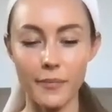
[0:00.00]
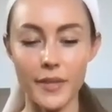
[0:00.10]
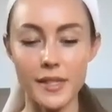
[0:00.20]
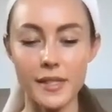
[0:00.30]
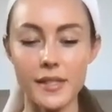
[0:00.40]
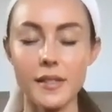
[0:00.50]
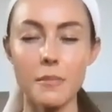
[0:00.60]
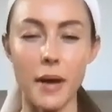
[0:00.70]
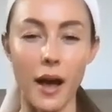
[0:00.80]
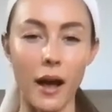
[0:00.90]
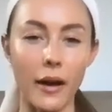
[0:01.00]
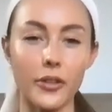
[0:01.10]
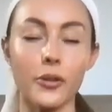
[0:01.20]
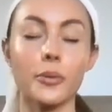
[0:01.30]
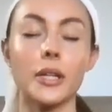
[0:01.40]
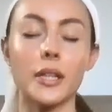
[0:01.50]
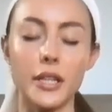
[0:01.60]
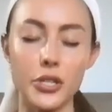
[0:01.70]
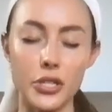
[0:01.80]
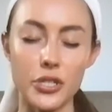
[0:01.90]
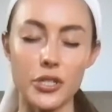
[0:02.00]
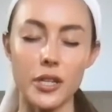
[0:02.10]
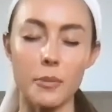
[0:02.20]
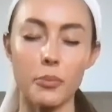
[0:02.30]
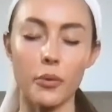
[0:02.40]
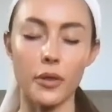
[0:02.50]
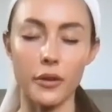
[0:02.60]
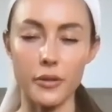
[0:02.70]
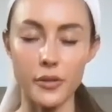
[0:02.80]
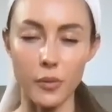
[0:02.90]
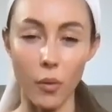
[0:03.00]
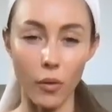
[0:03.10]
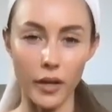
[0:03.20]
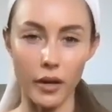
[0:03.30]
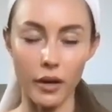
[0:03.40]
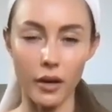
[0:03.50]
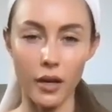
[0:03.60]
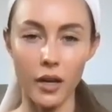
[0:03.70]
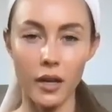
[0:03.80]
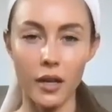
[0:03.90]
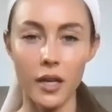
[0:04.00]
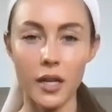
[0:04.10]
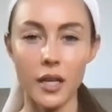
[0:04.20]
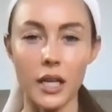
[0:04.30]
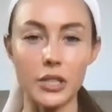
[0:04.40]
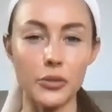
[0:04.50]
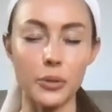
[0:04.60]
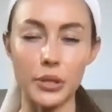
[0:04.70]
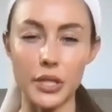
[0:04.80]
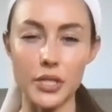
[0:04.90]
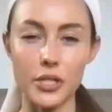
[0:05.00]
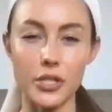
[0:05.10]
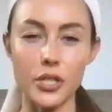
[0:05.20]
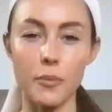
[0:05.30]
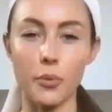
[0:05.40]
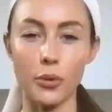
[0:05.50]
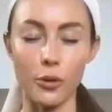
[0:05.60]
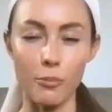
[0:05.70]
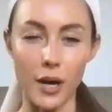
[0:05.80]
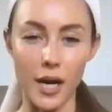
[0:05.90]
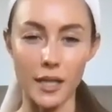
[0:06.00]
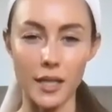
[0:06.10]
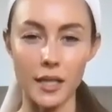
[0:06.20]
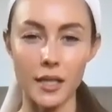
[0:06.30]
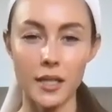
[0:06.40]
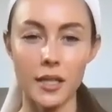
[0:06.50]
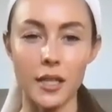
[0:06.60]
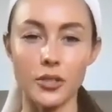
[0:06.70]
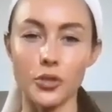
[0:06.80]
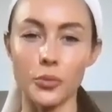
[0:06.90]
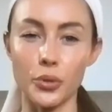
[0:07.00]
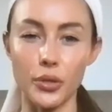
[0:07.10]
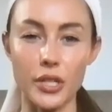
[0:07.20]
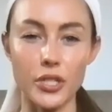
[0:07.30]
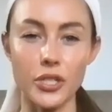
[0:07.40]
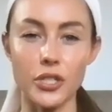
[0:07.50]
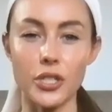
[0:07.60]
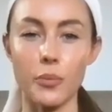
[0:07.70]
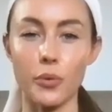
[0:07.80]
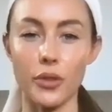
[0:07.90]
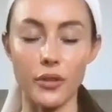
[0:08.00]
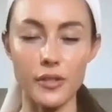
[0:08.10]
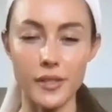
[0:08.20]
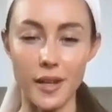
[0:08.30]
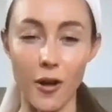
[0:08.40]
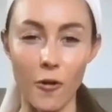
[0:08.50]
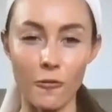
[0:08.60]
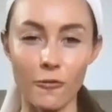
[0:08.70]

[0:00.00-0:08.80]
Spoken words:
This is about your relationship with your soul here, and your relationship with your body, and your relationship with yourself.